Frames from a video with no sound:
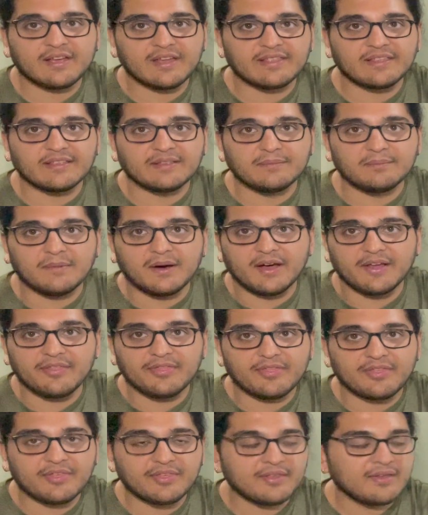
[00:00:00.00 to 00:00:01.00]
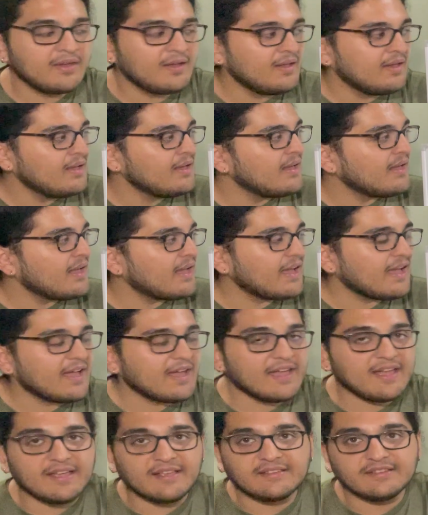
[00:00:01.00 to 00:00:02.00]
and then a month,
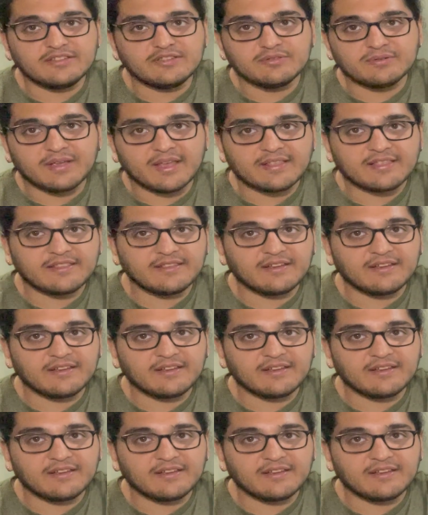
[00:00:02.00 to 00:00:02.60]
and you get the